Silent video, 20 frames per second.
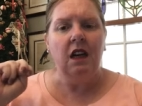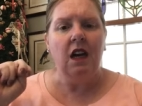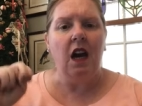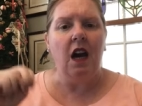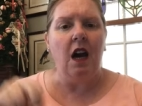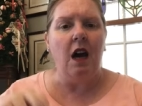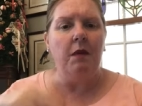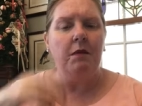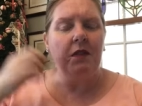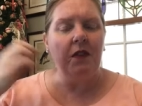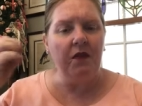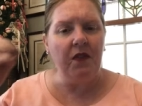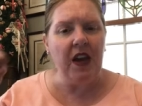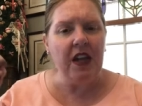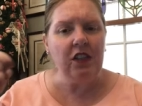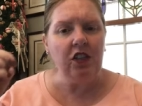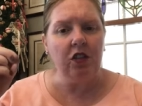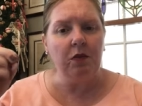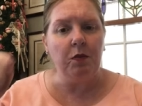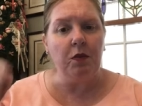the
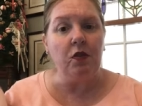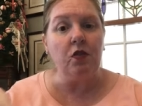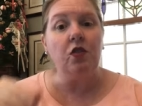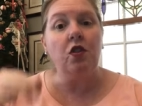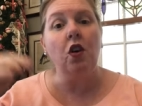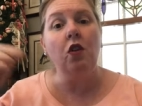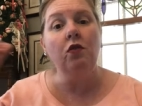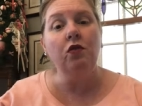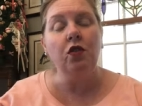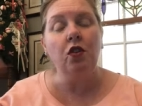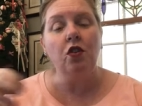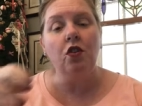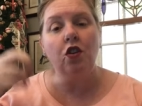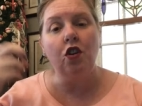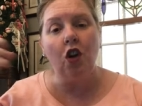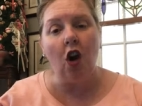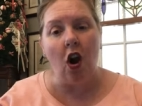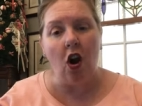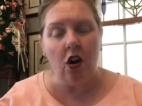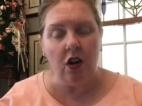vegetables, those are
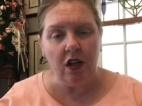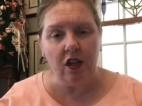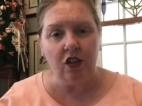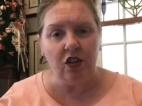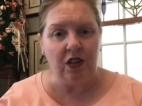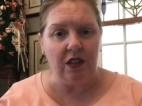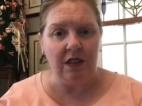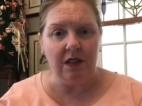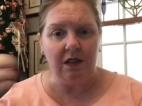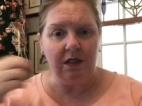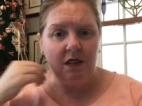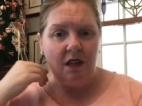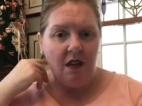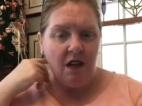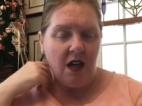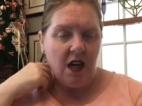garnishes